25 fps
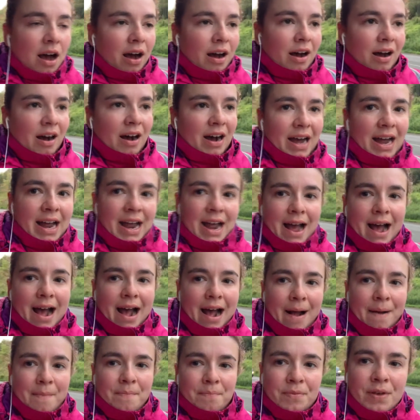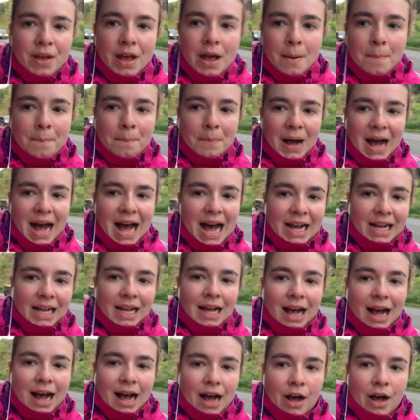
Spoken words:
I am back at